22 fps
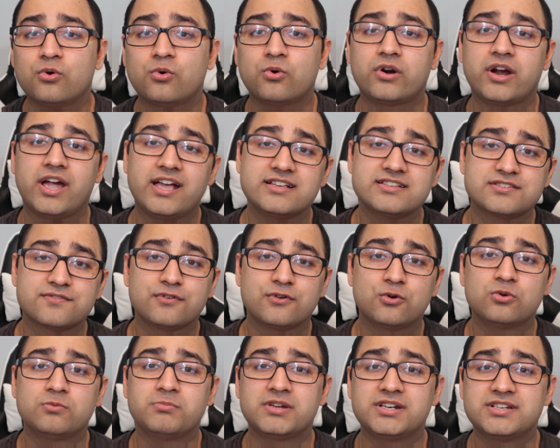or has a
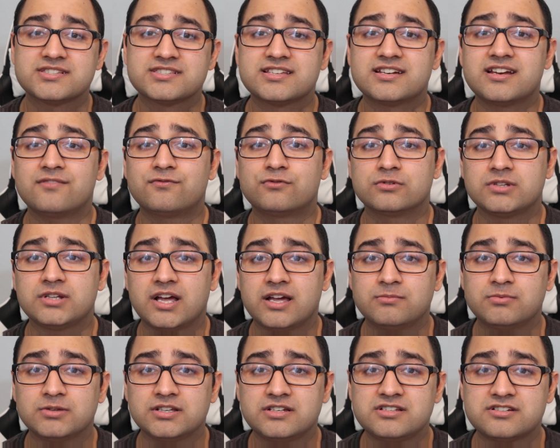phone but doesn't have
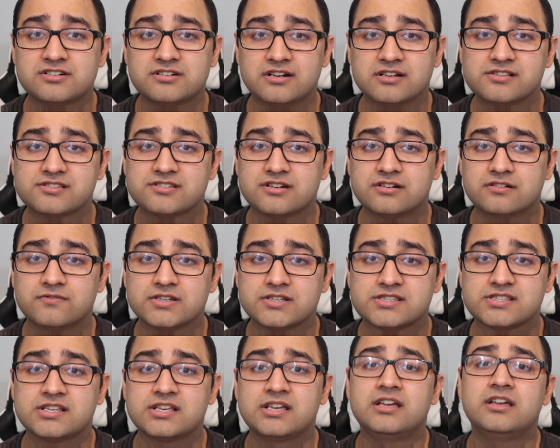reliable internet
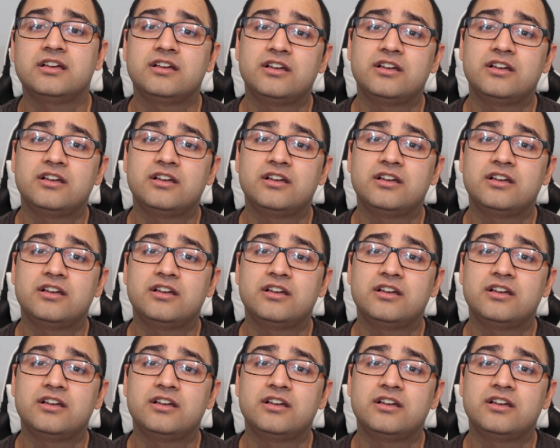service?